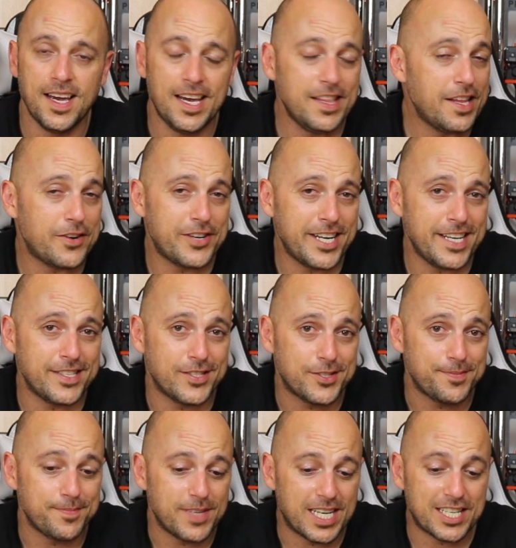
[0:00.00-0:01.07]
And there it
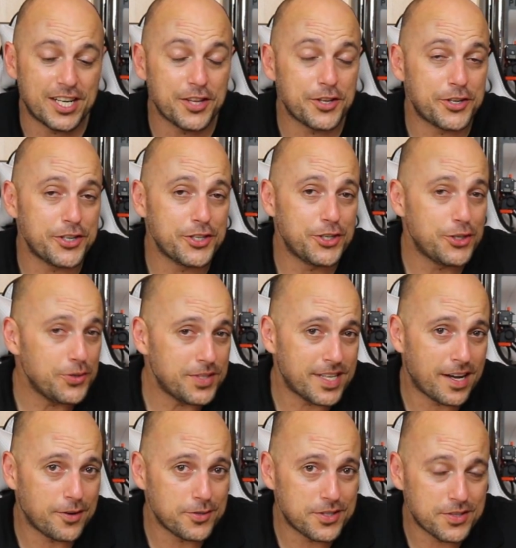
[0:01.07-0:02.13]
is, another
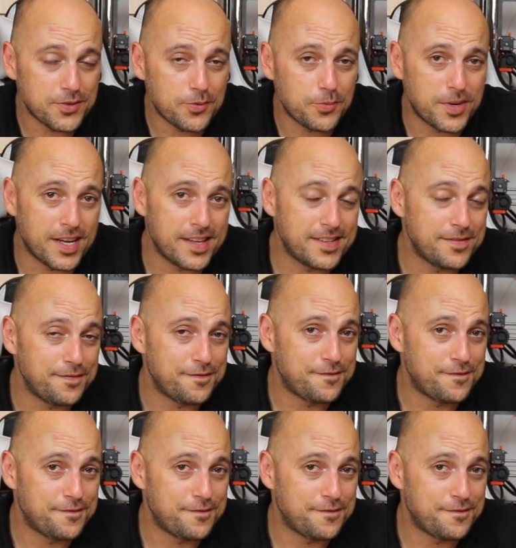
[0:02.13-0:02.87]
shootout with